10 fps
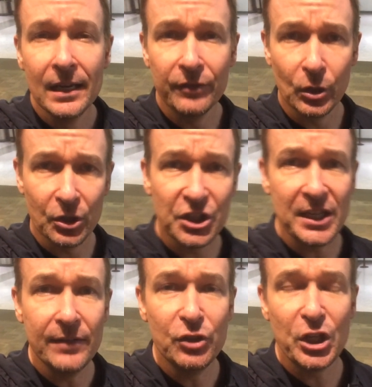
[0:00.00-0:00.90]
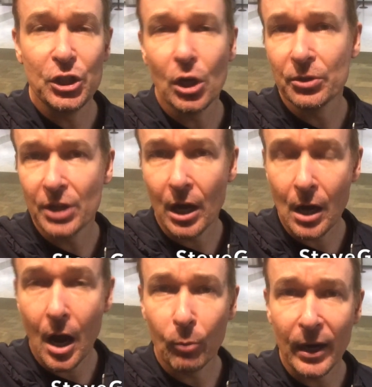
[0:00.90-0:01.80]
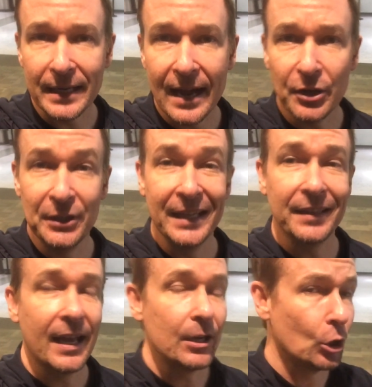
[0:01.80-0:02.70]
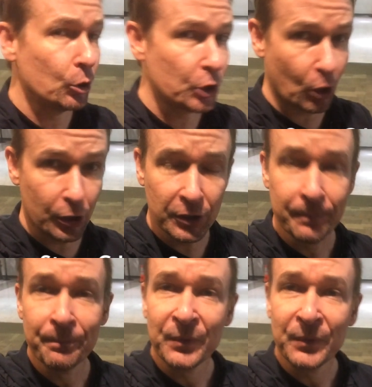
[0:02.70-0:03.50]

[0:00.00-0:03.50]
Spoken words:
If you go to stevegjones.com right now, you can get that, no charge.